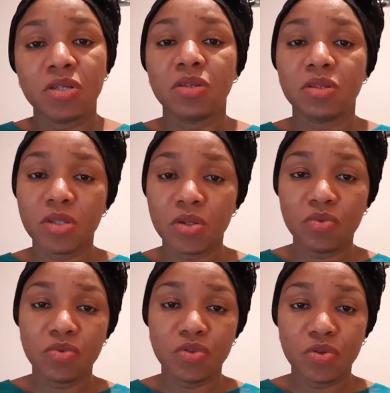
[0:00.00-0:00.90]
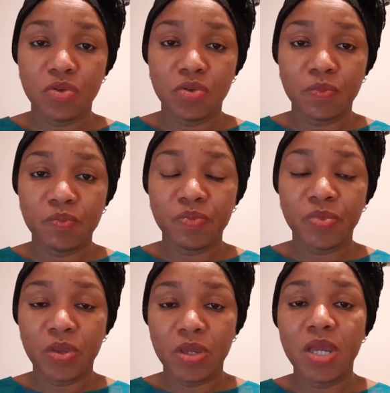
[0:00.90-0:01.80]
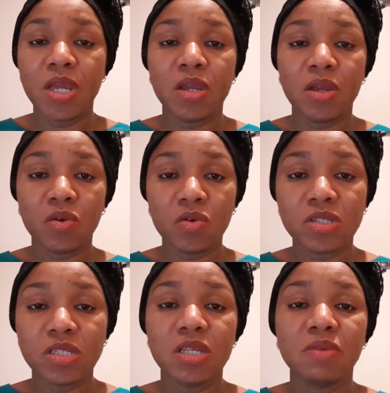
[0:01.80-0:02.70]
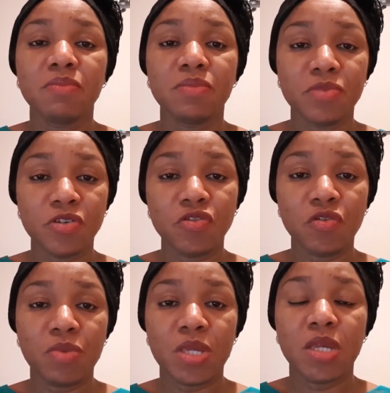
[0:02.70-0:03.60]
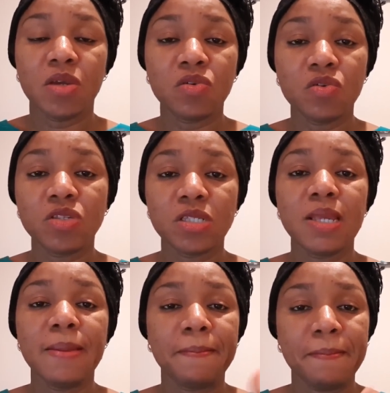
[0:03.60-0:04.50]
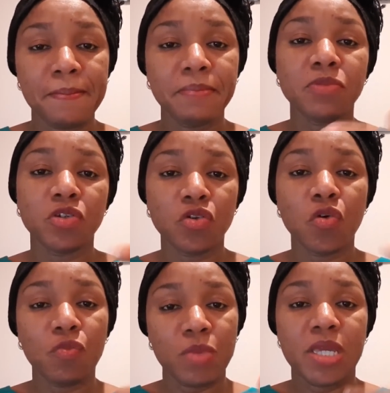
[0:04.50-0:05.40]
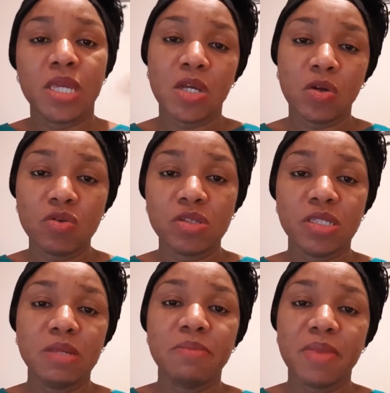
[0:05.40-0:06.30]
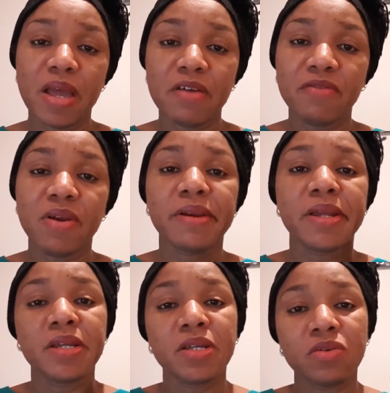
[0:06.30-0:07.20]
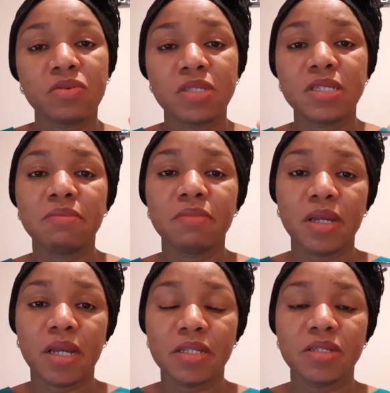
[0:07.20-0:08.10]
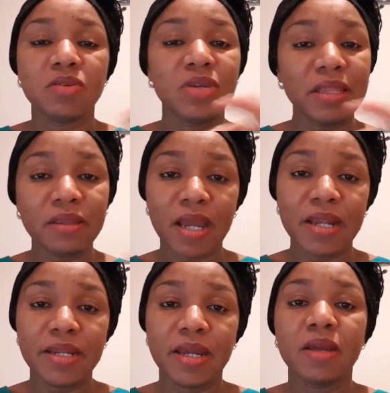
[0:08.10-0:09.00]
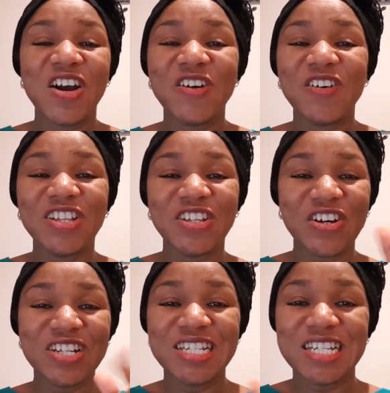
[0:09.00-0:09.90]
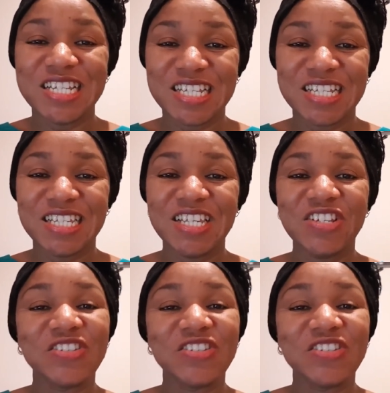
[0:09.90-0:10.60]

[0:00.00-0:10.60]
they will show you. Okay, go sim, show me. Go sim, show me. Go sim efere, go sim ngaji. You get the idea. Ngwan kodi. See you